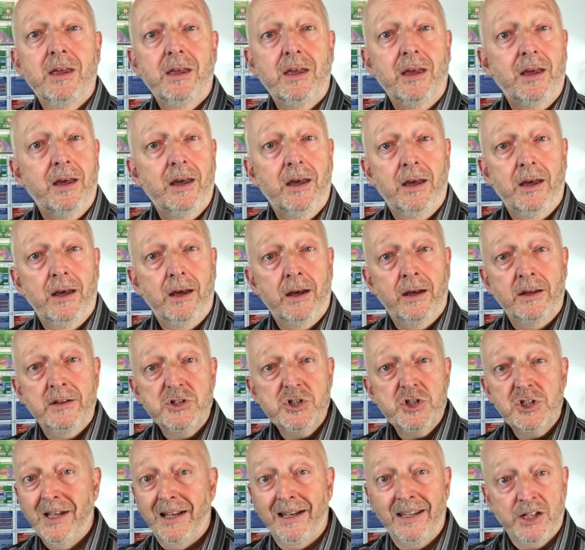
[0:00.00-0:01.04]

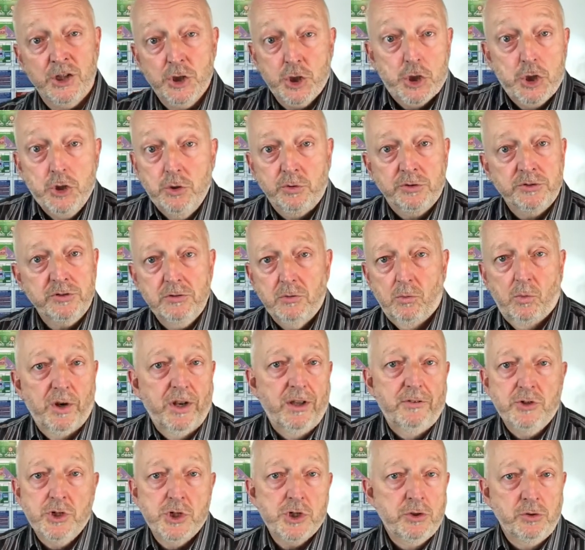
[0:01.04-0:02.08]
selling shoes,
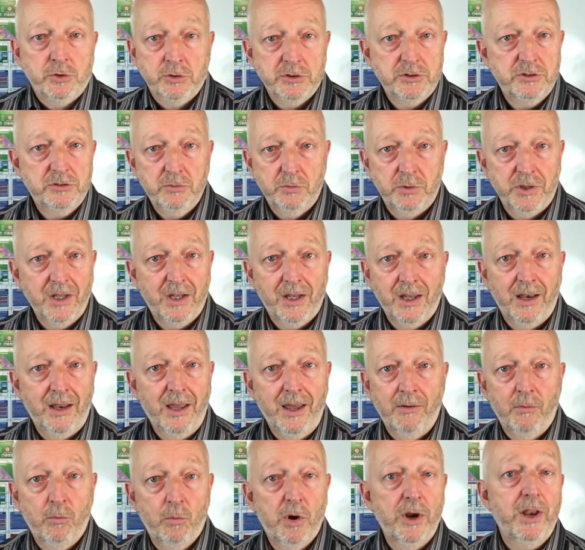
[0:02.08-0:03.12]
whatever shoes. We can
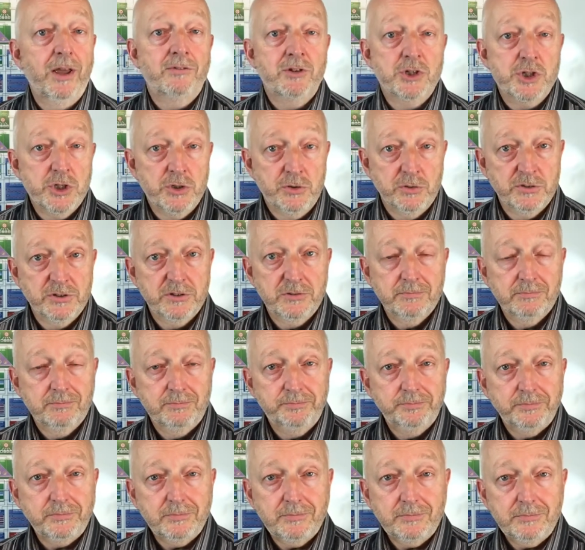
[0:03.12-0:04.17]
have whatever shoes,
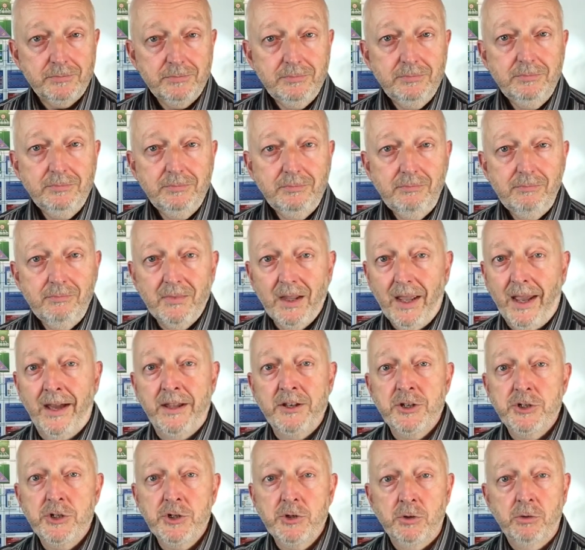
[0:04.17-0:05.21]

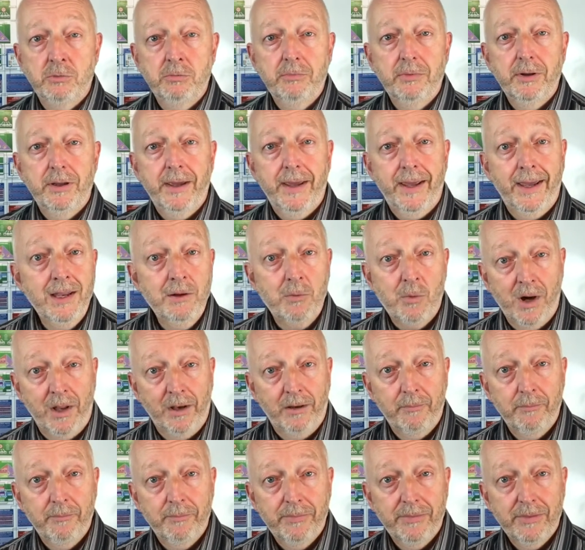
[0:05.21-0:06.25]
and to
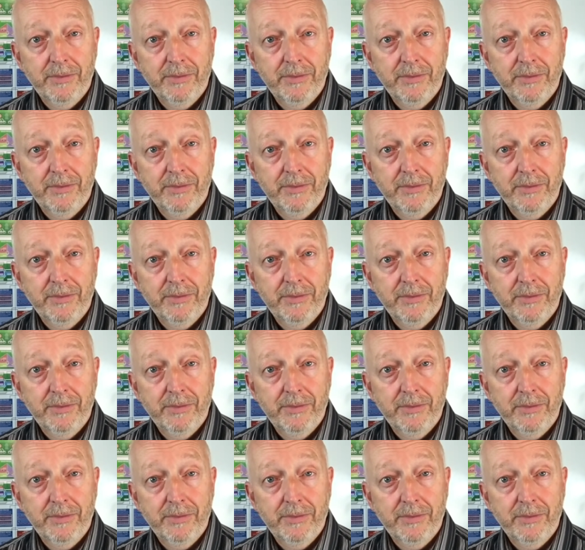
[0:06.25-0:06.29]
anyone.